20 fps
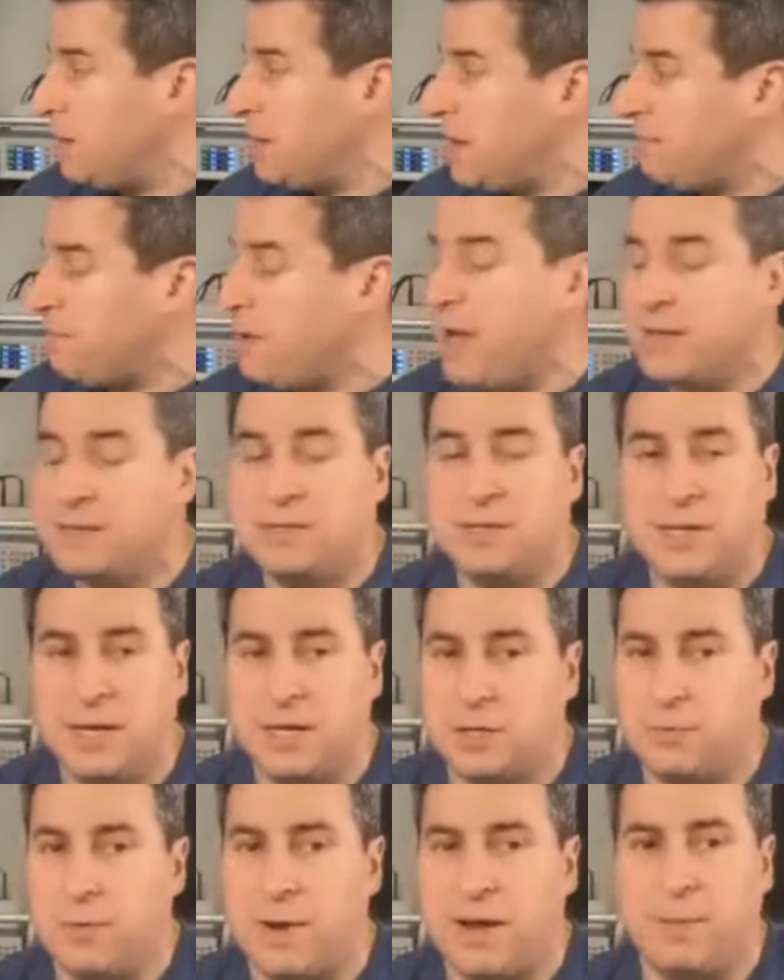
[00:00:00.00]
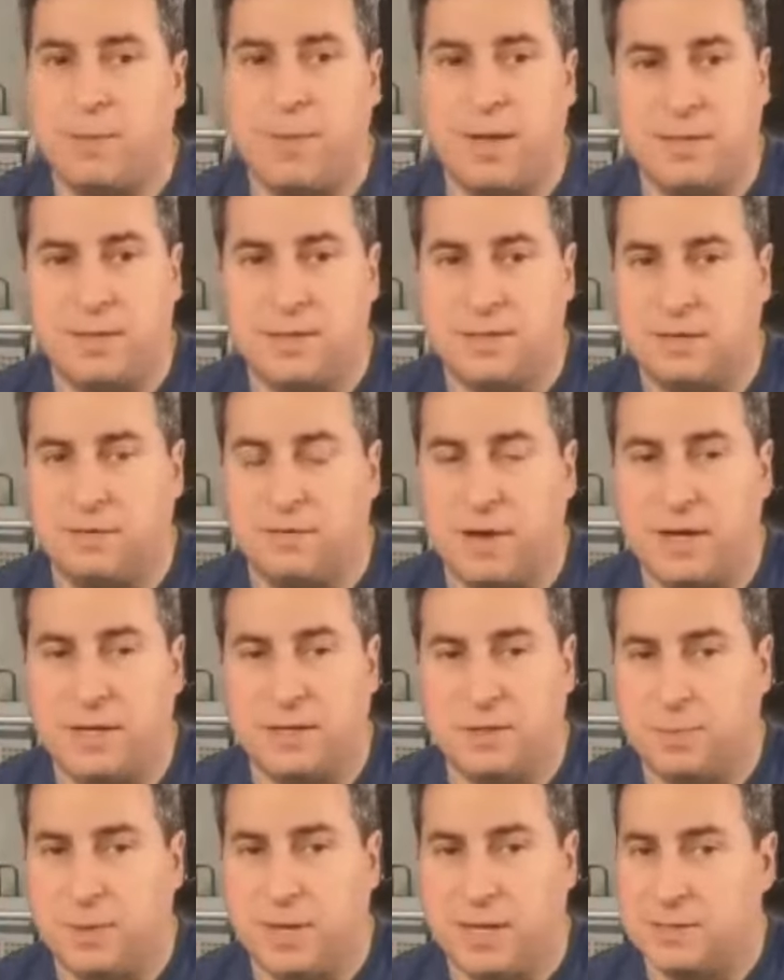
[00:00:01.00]
never hesitate to recommend this
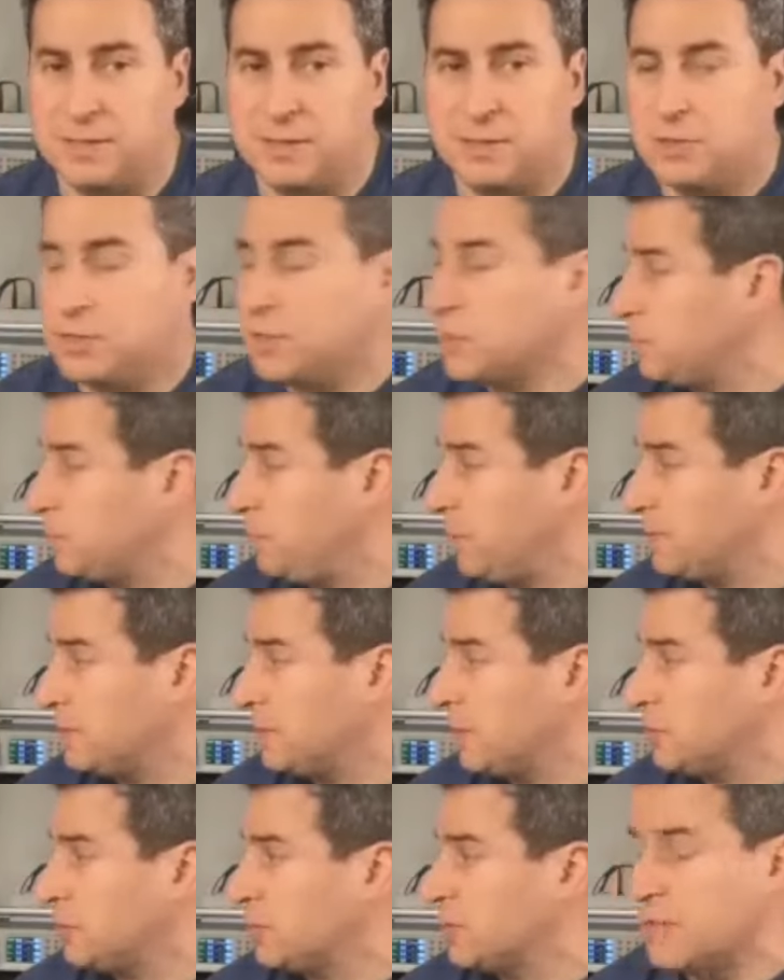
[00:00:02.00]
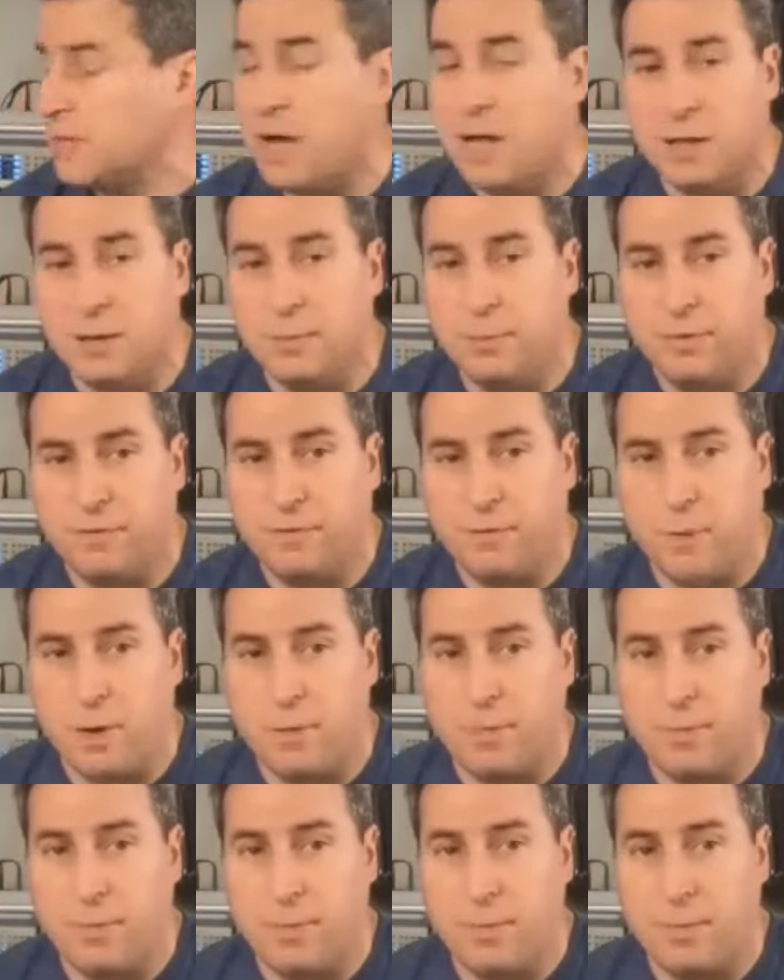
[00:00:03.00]
device because it's just been such a solid
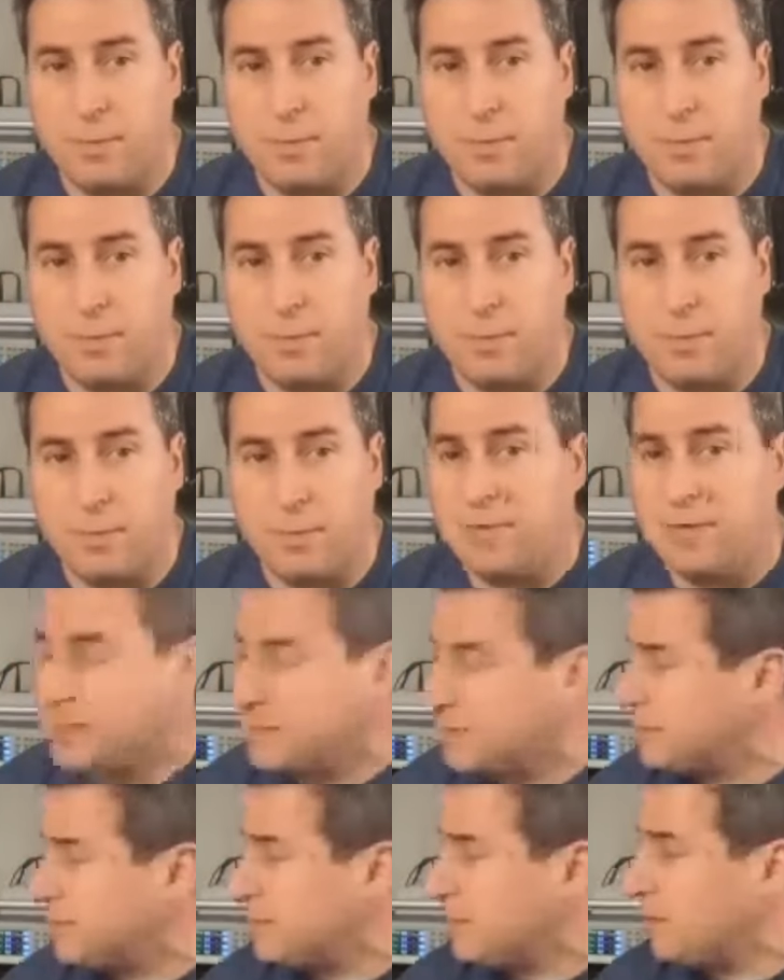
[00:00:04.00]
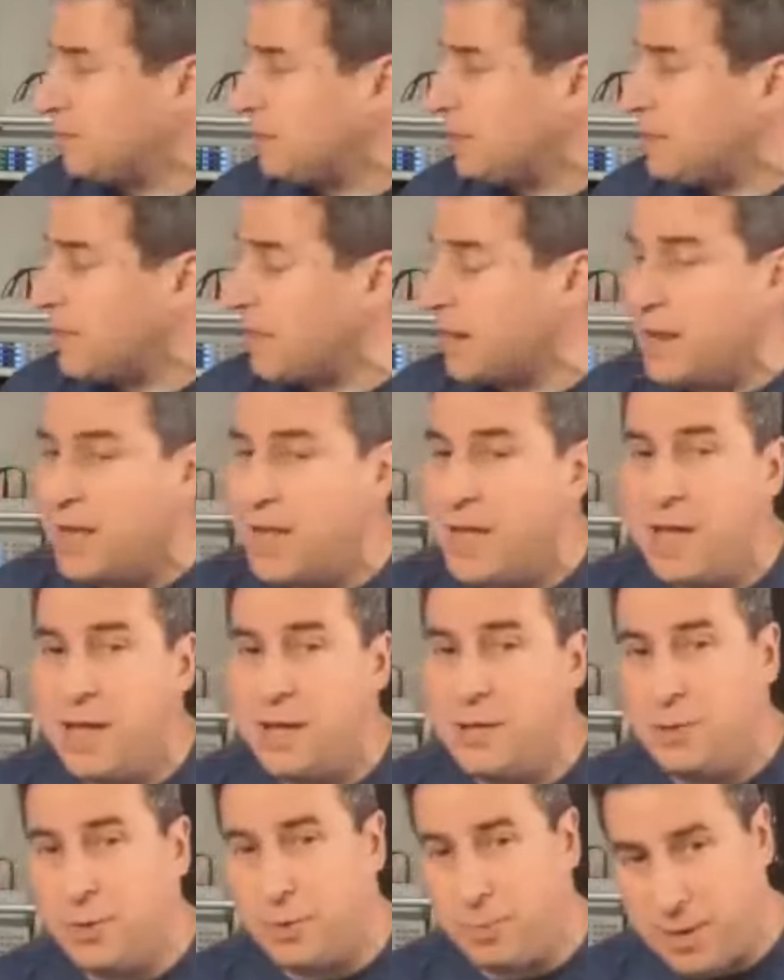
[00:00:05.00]
performer and it's super, this is something that
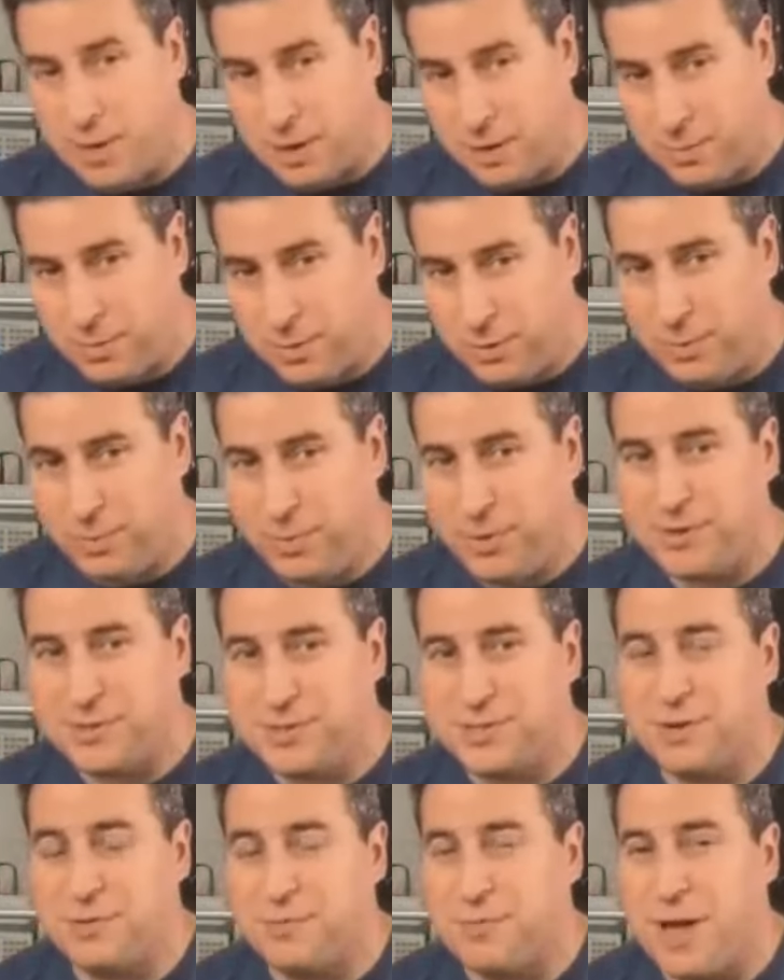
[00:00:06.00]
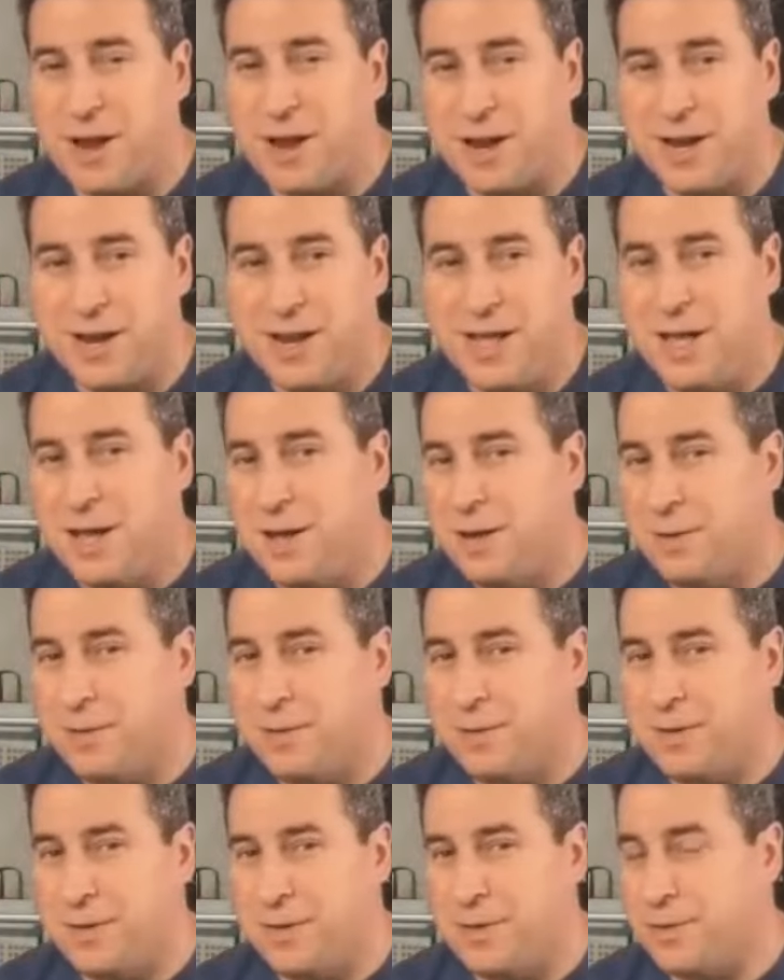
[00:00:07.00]
you can be a computer person and run it.
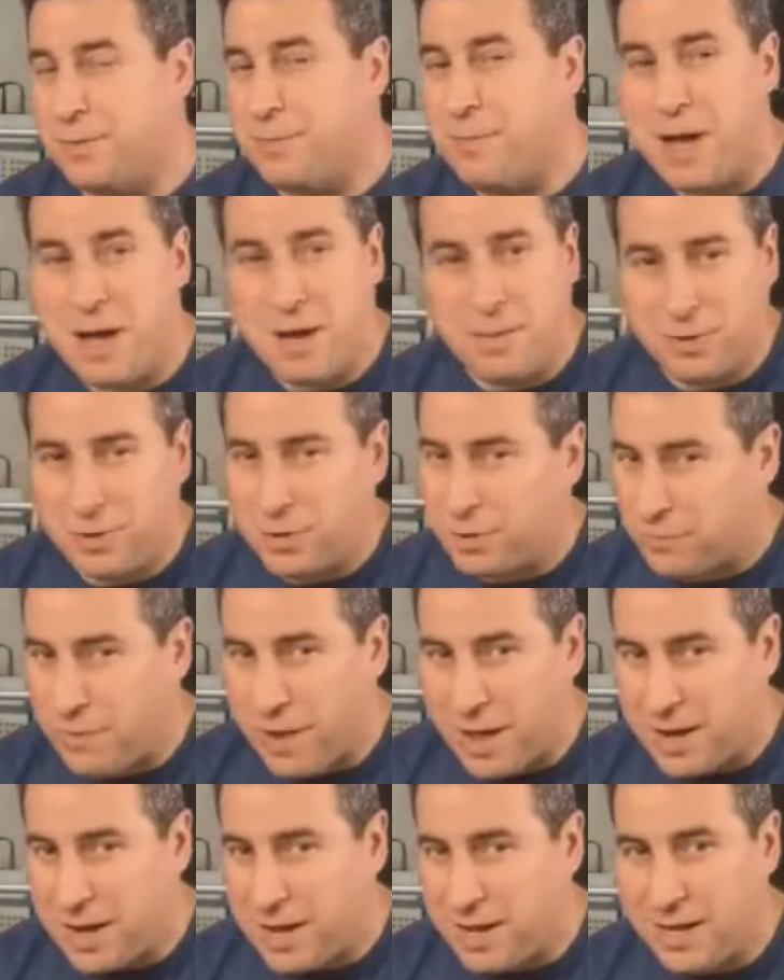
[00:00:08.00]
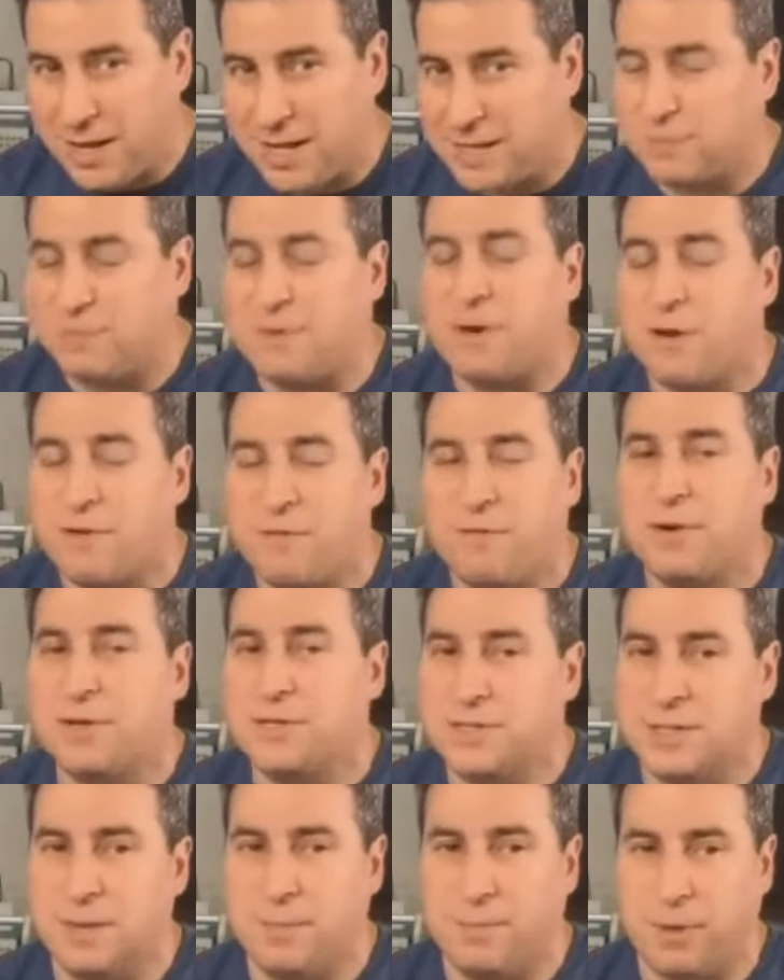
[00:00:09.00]
Your mom could run it. It's very
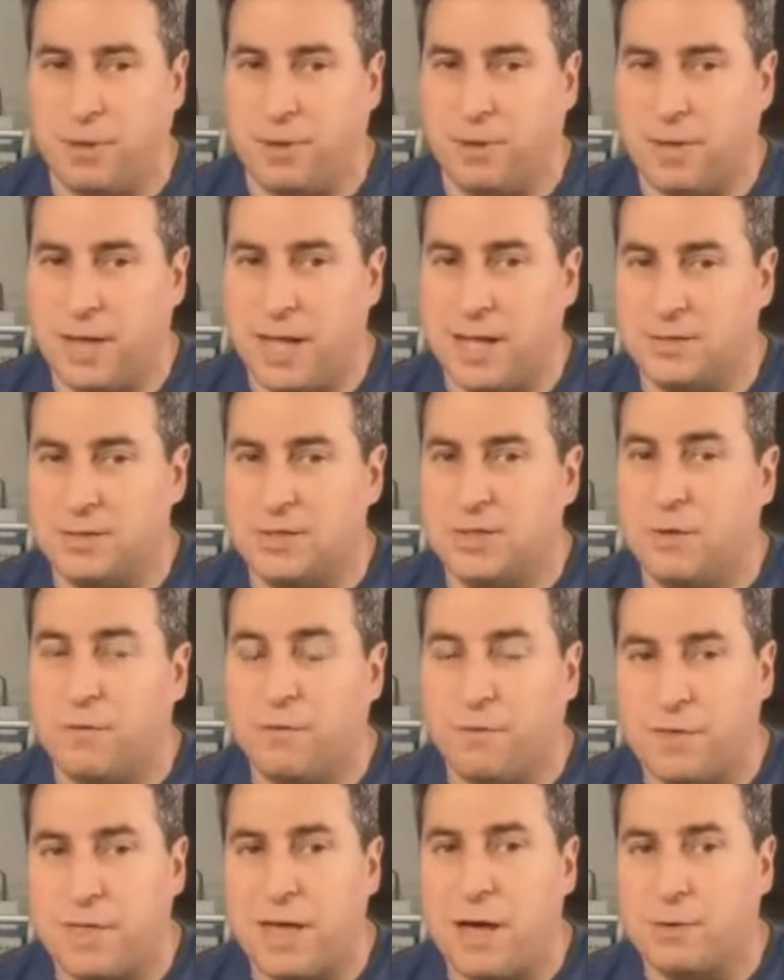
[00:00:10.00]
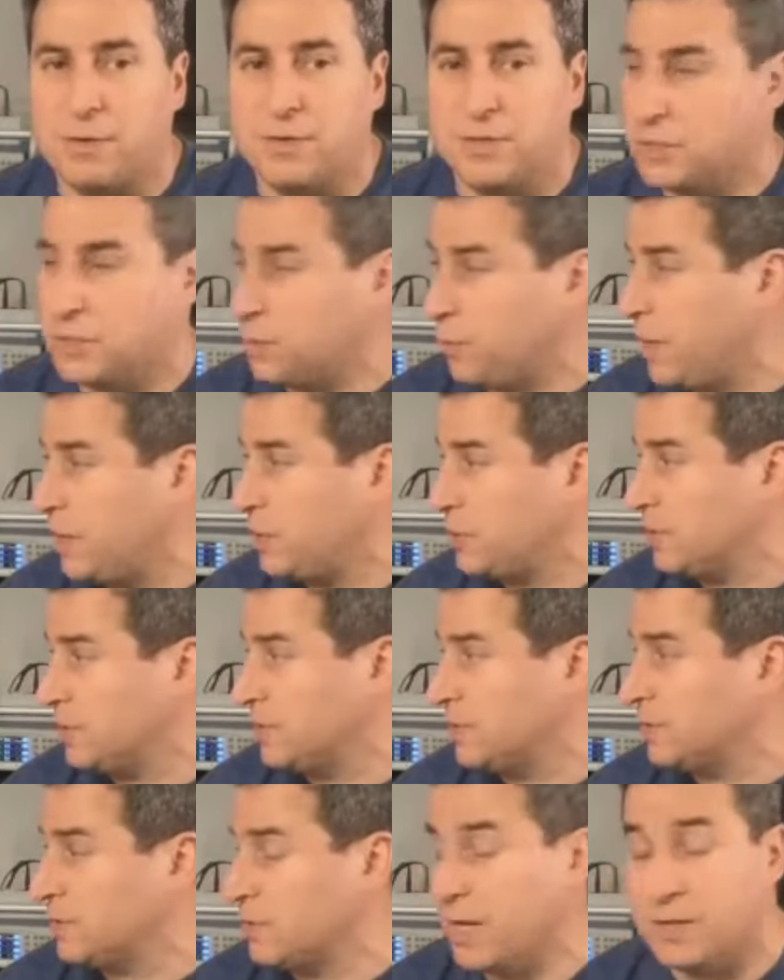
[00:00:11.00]
very simple. And so for those
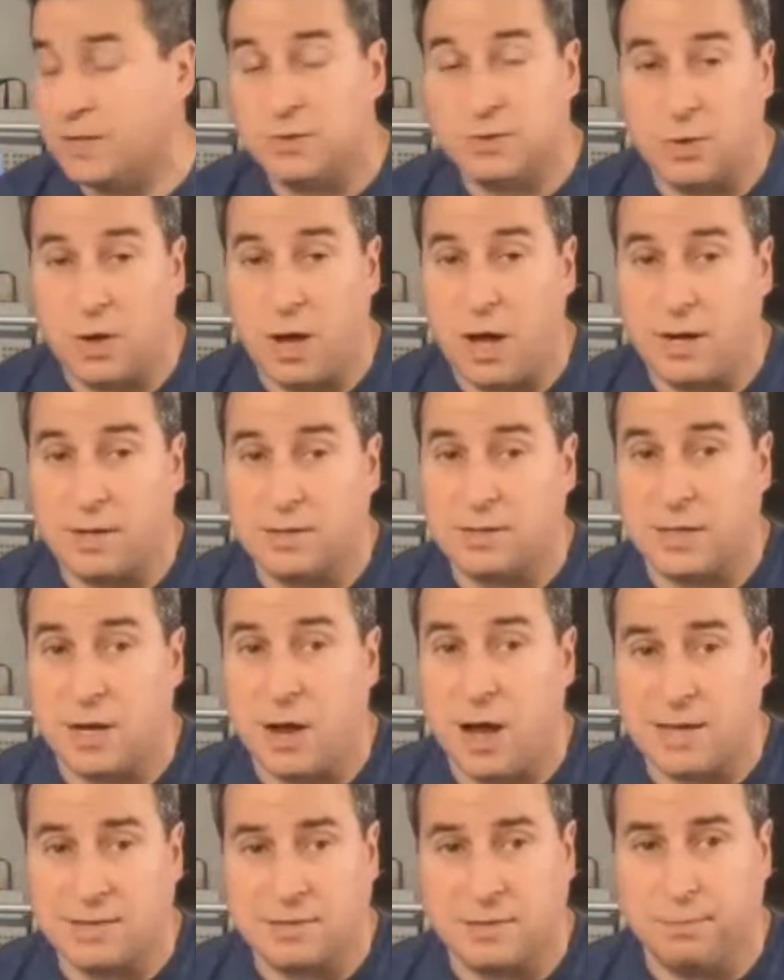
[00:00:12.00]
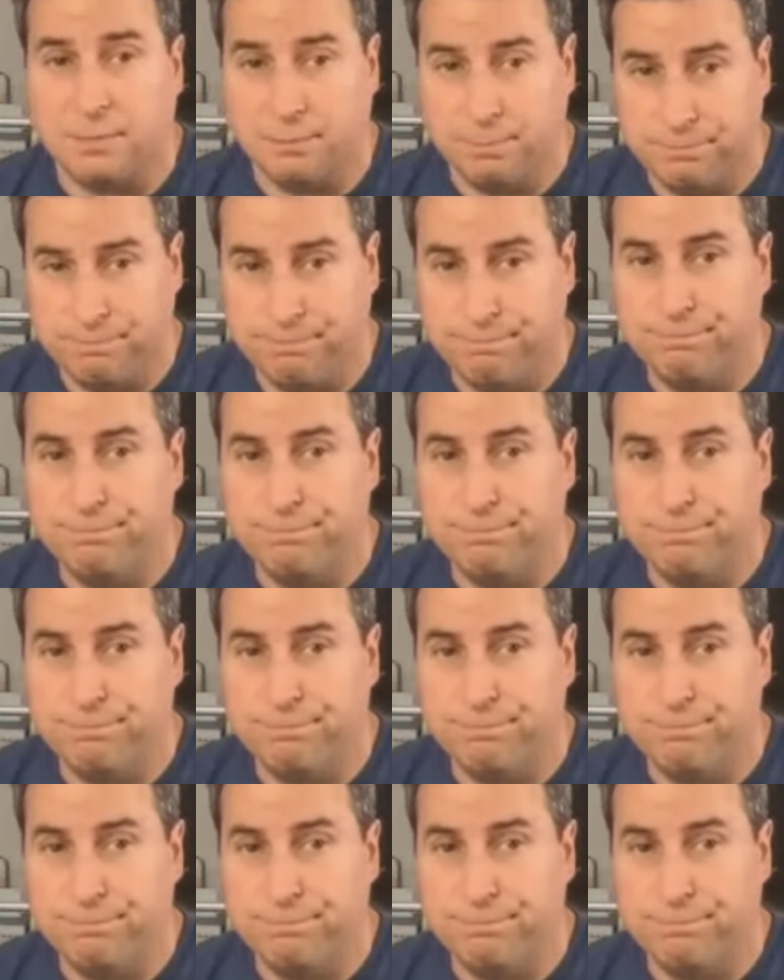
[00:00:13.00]
situations, it's it's honestly awesome.